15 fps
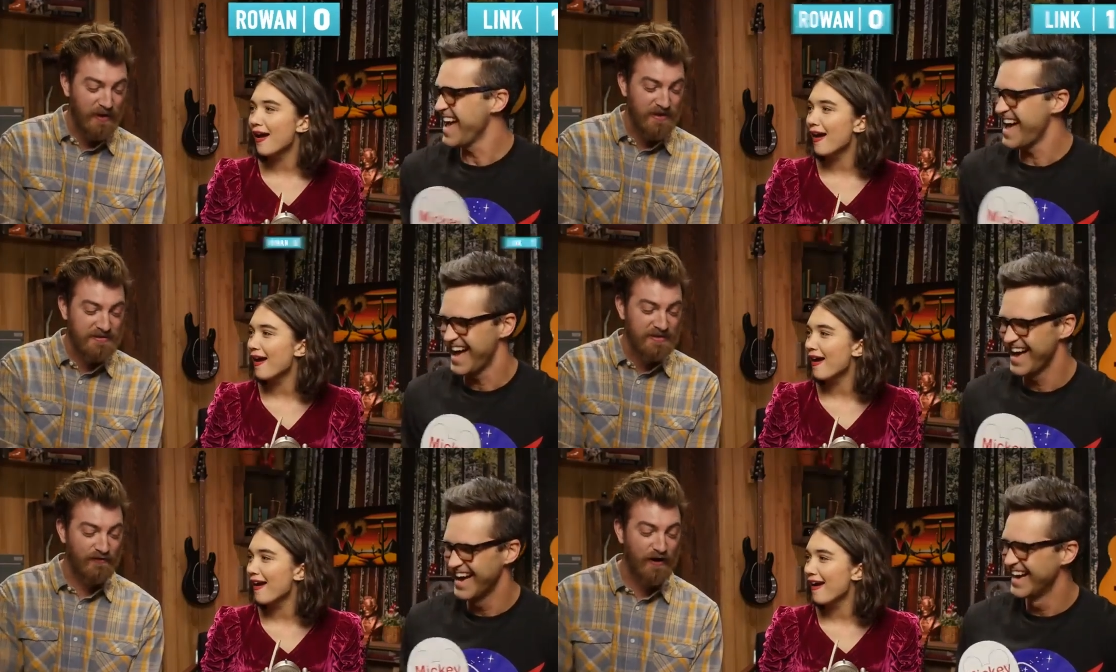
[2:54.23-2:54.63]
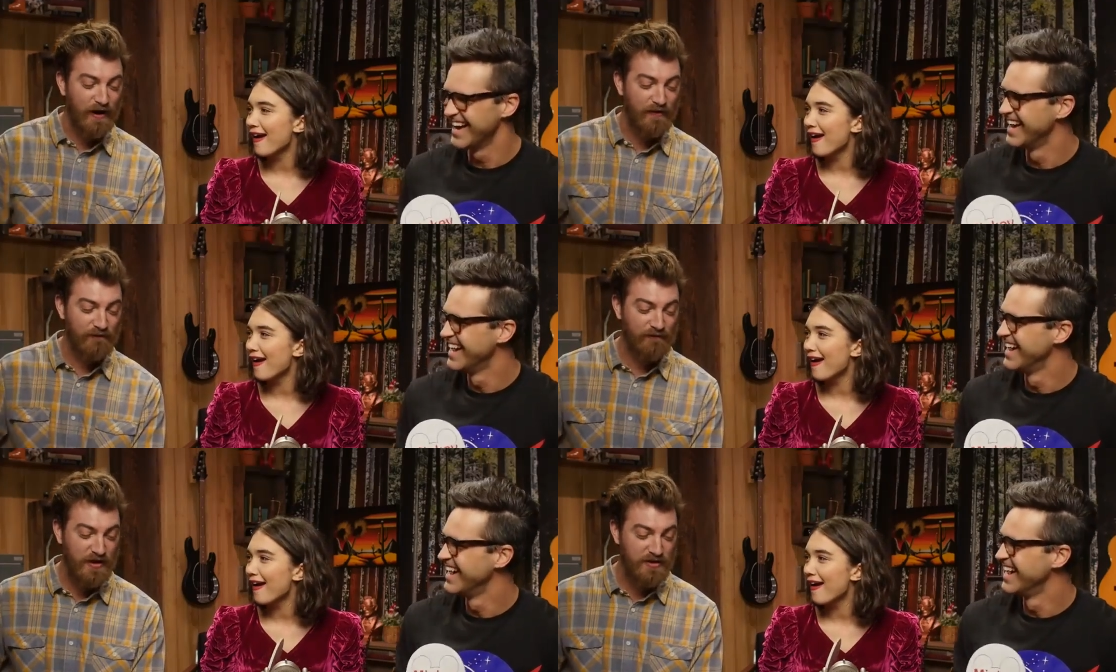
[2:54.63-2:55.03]
Speaker 1: piece of
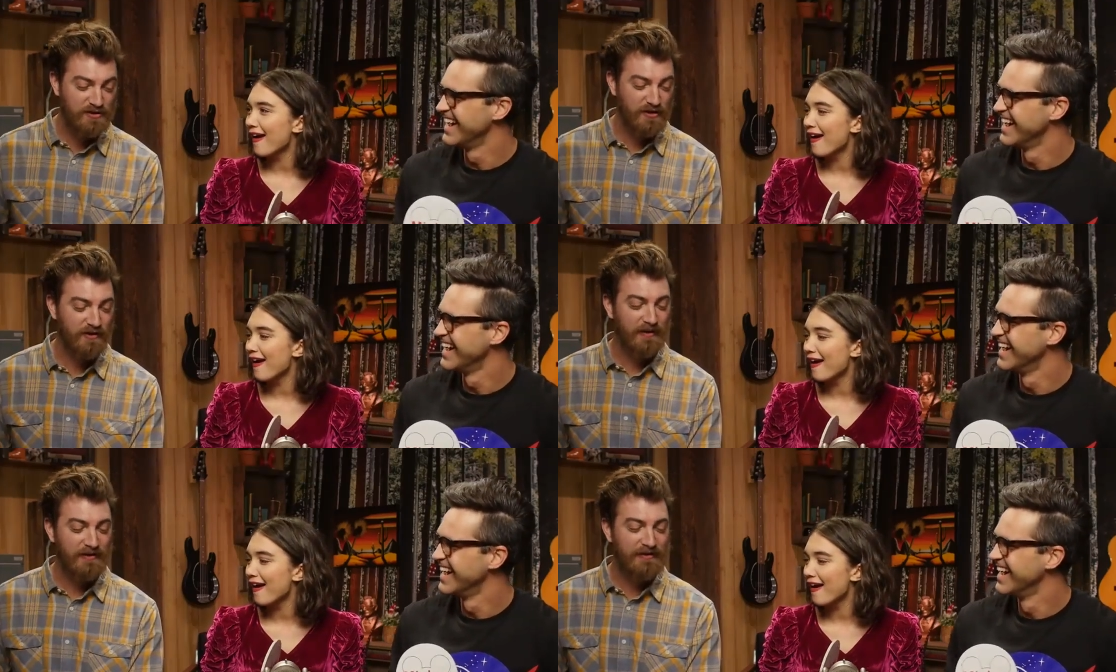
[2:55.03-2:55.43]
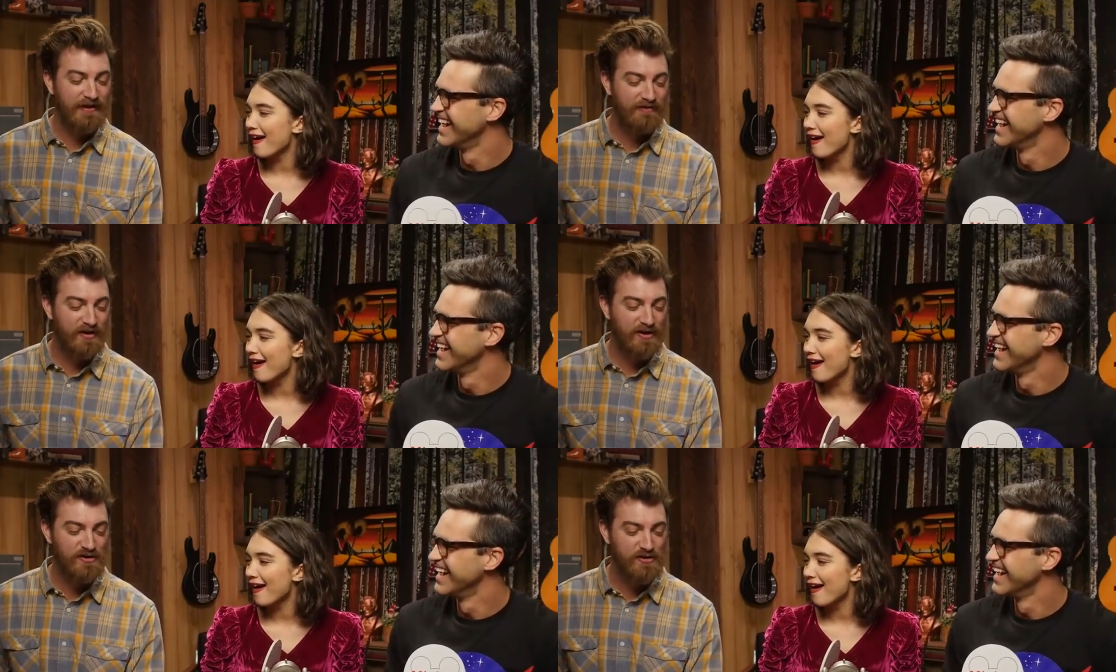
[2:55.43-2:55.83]
art featured
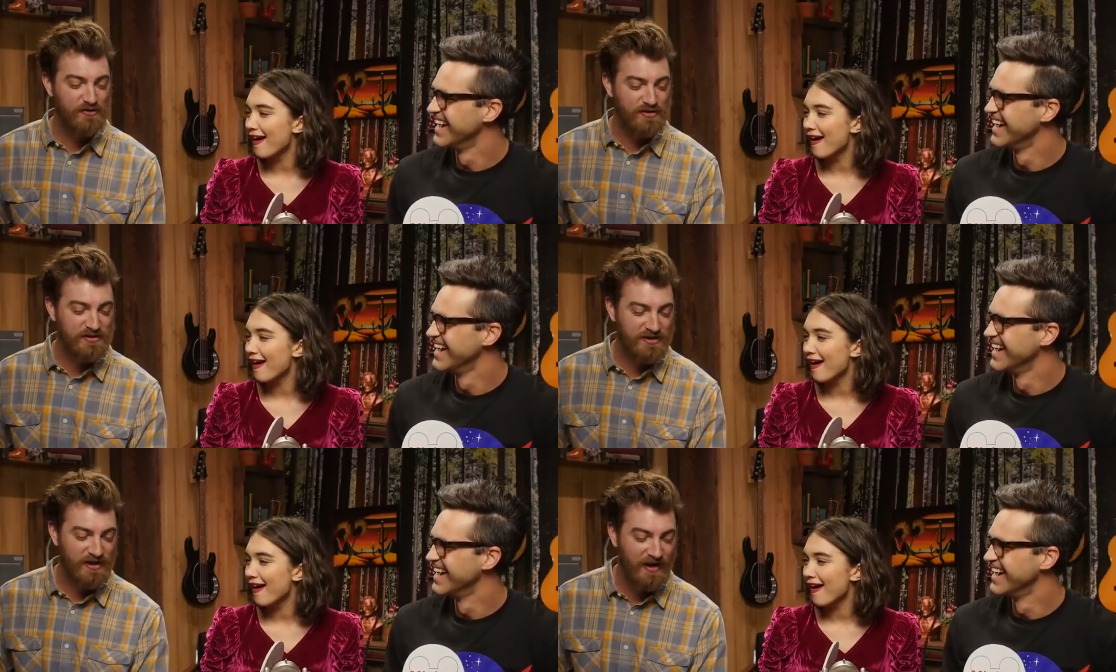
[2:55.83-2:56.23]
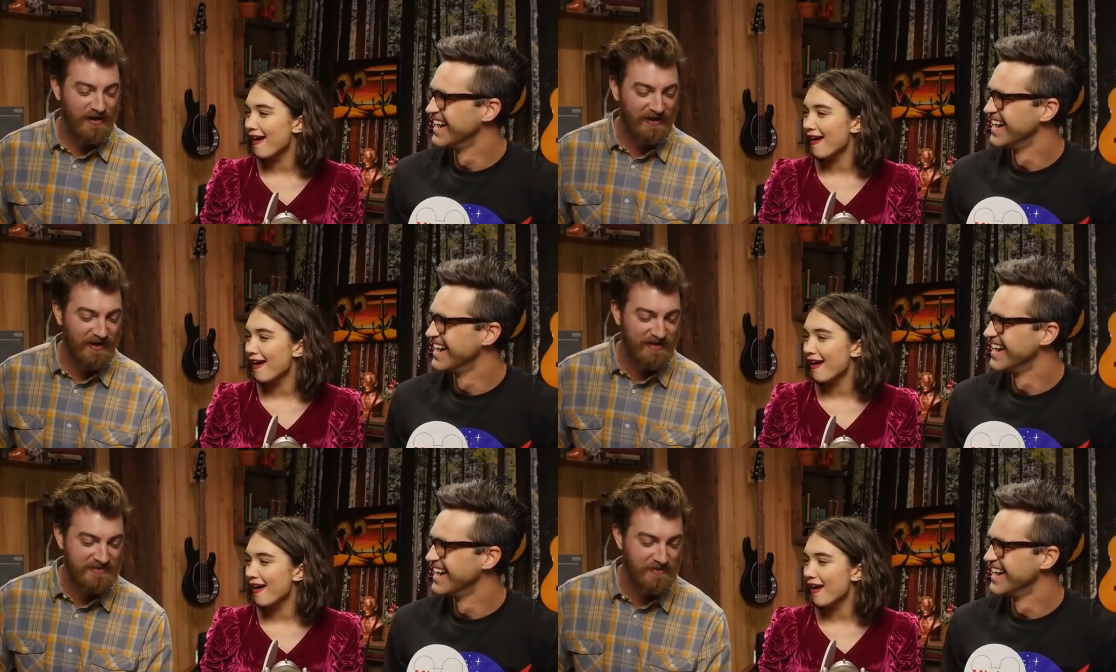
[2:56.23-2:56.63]
Olivia
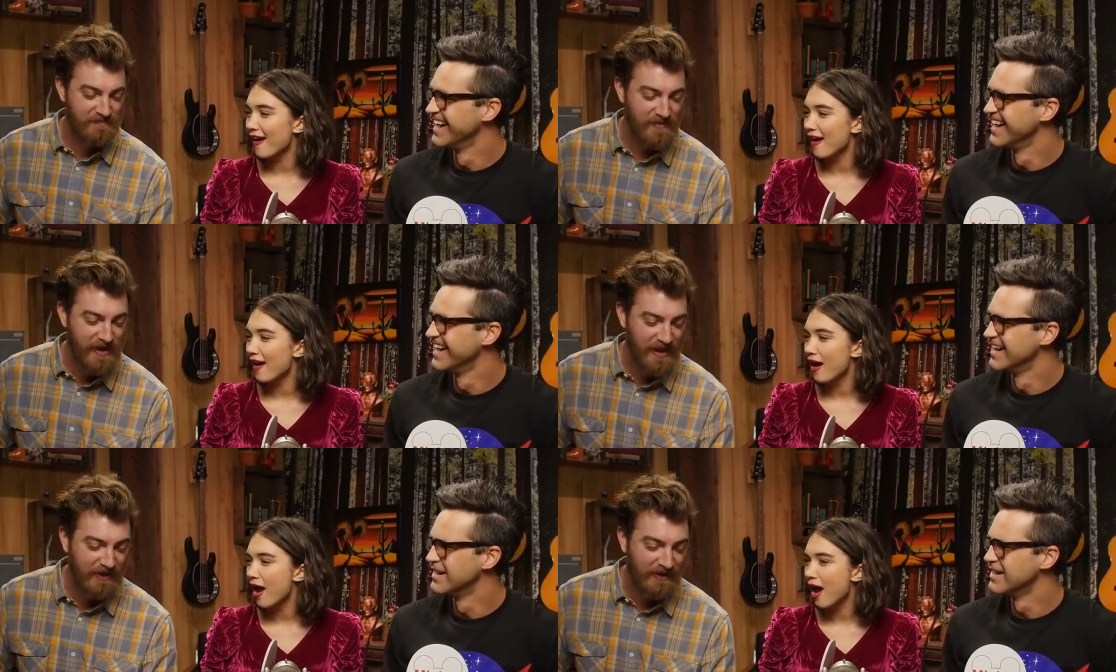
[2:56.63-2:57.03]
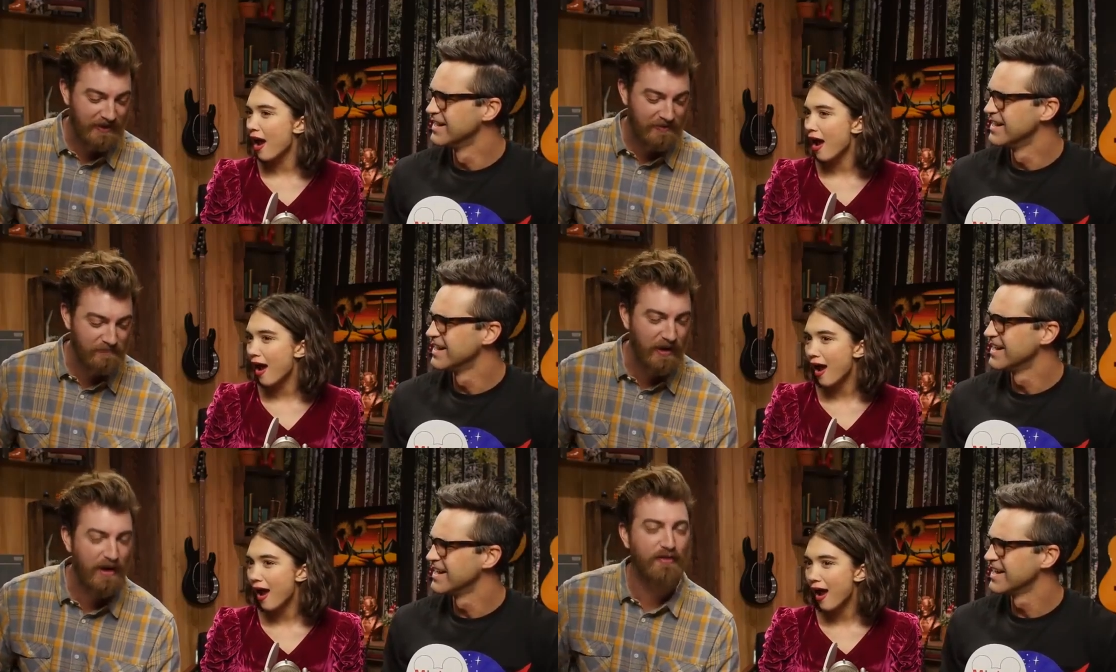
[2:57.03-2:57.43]
Newton-John as the
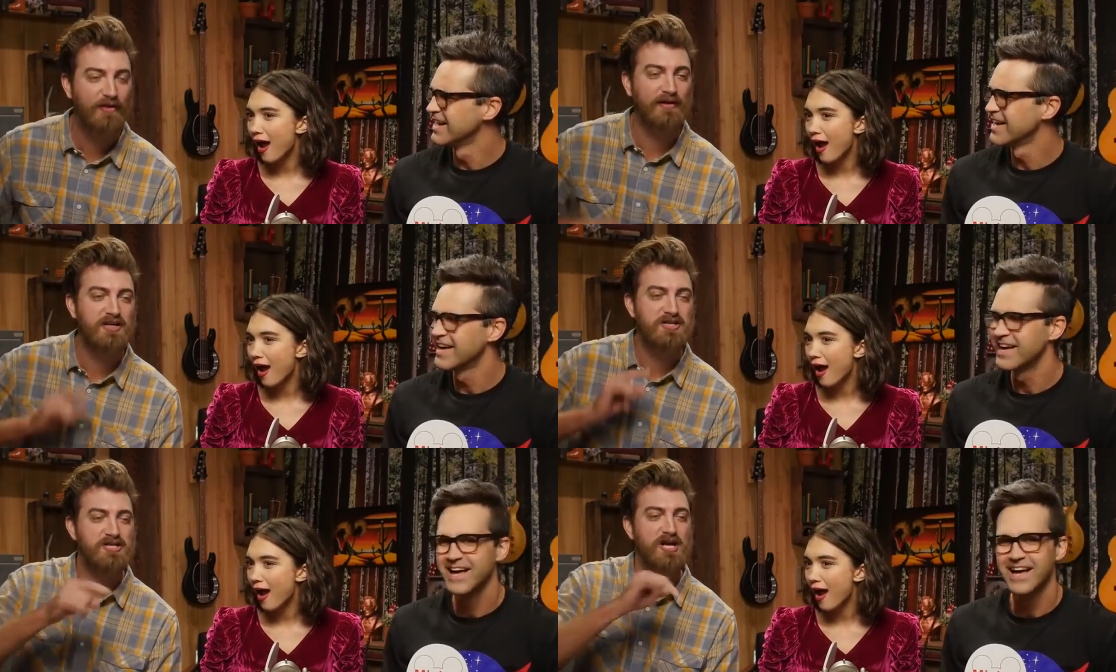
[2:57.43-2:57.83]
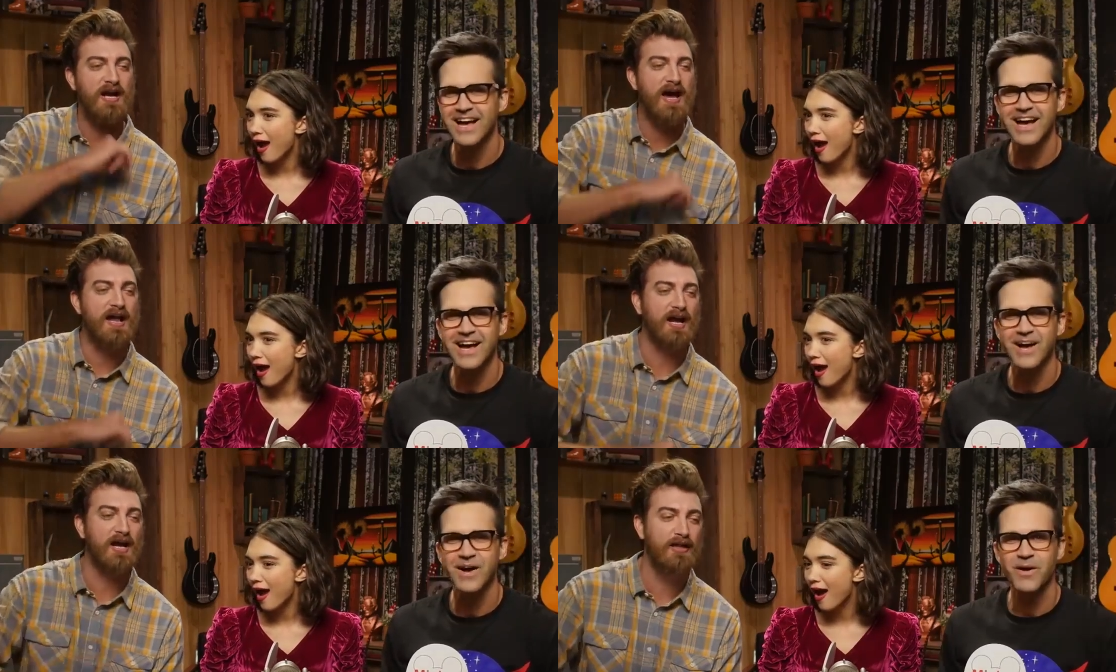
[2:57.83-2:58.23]
mannequin mother. Let's
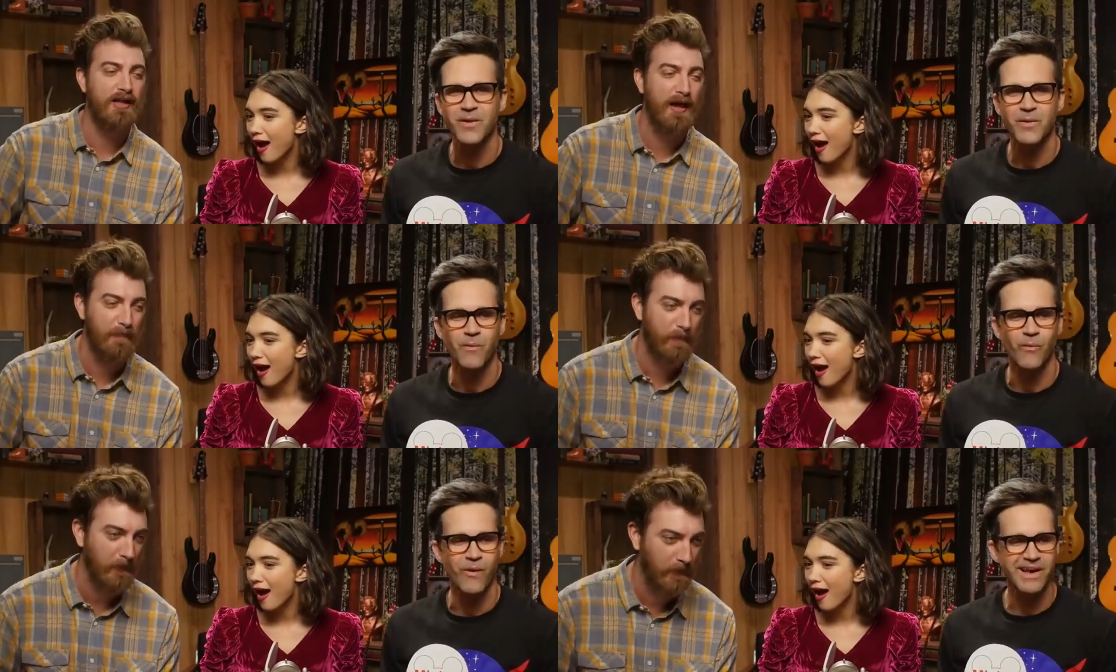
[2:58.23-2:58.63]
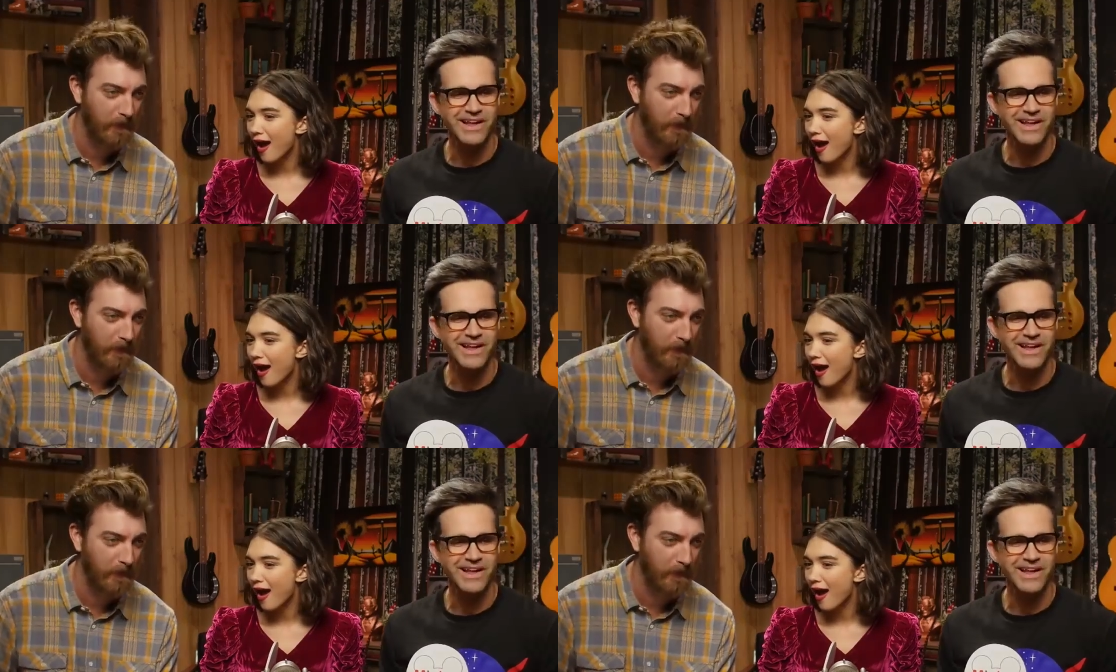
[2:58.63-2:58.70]
check out a clip.